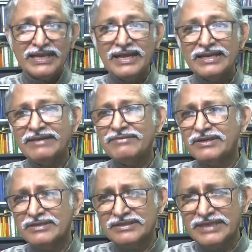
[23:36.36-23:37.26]
And I
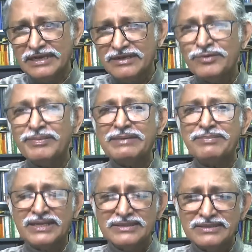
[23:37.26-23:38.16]
want to tell you, my
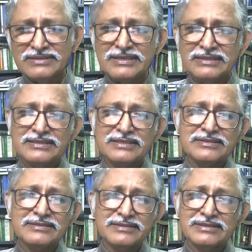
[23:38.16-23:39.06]
brothers and
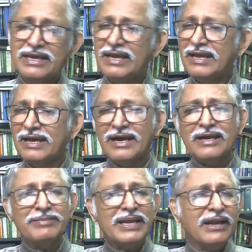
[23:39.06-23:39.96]
sisters,
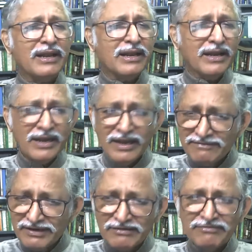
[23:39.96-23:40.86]
I am a
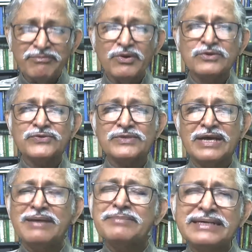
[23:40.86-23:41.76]
lover of books.
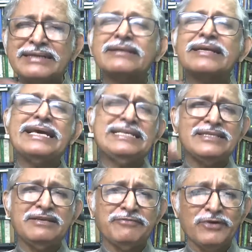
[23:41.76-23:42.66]
I'm
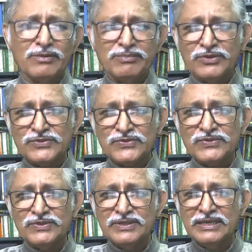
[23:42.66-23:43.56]
crazy for books.